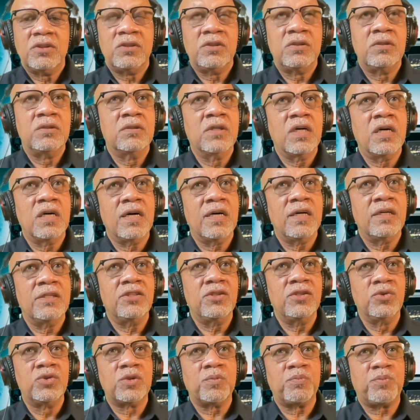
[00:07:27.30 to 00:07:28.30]
uh,
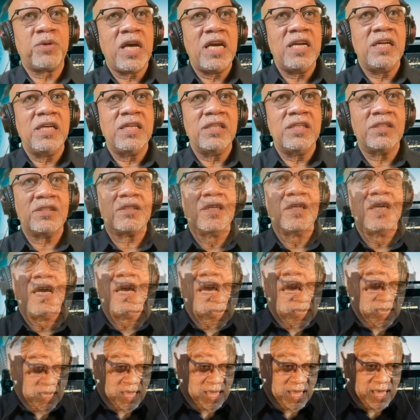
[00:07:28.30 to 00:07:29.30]
use a playlist
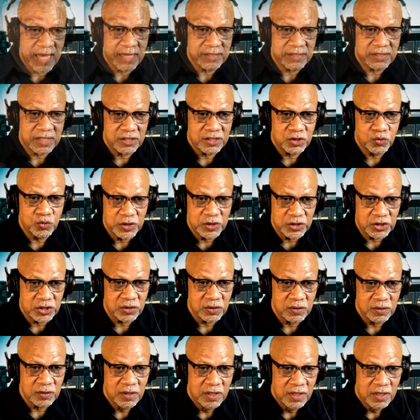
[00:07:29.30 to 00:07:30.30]
as a switcher
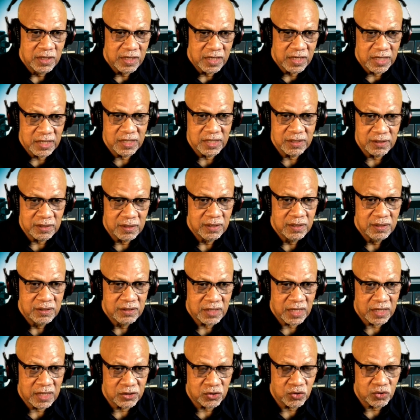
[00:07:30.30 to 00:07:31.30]
in
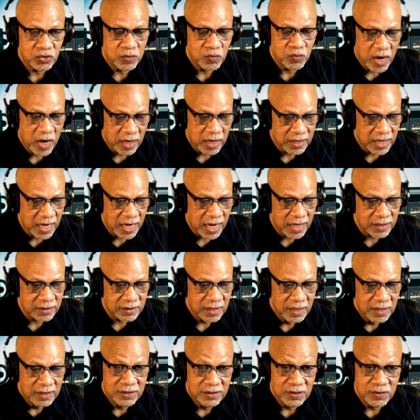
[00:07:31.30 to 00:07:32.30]
Telestream Wirecast.
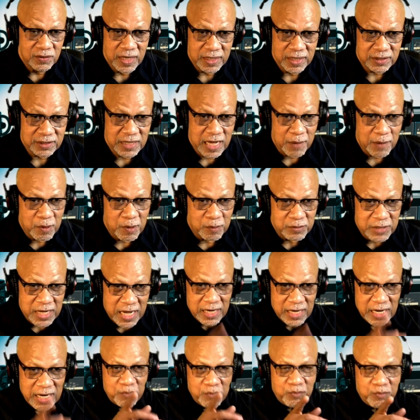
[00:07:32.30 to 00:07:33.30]
Till next time, I'm Dan
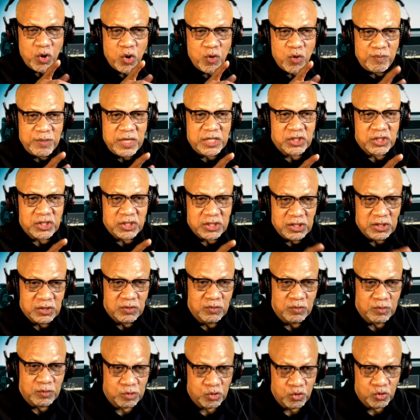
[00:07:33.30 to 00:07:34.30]
Land Pro. Make sure
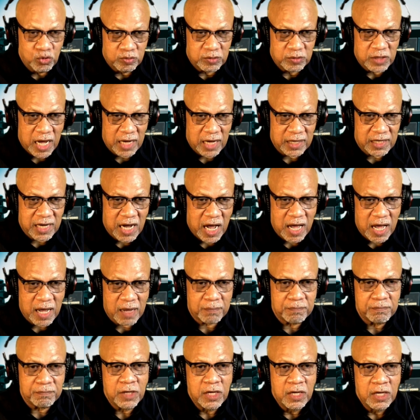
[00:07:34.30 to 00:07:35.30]
YouTube.com,
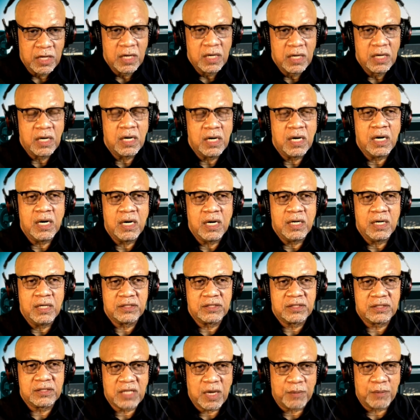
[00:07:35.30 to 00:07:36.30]
uh,
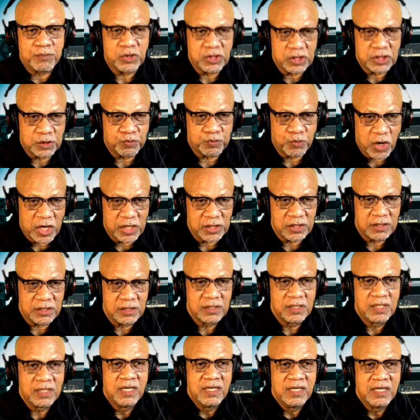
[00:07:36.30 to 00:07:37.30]
Steppers Express,
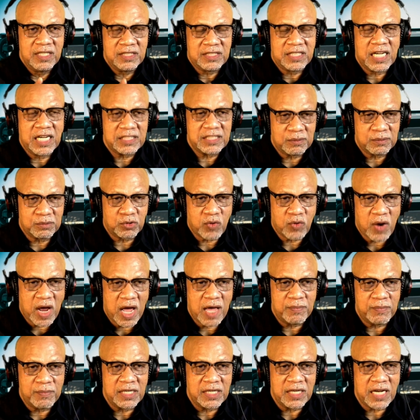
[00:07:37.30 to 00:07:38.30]
hit that subscribe and
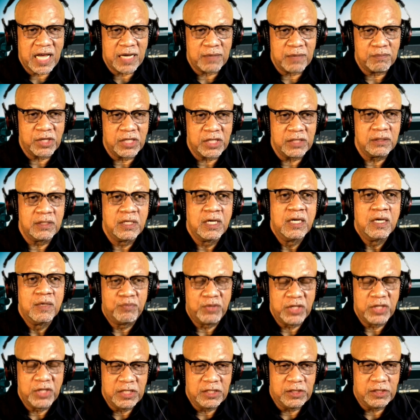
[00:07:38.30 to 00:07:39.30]
that like button.
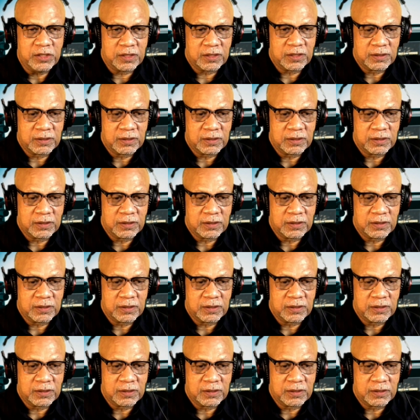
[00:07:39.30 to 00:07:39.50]
Peace.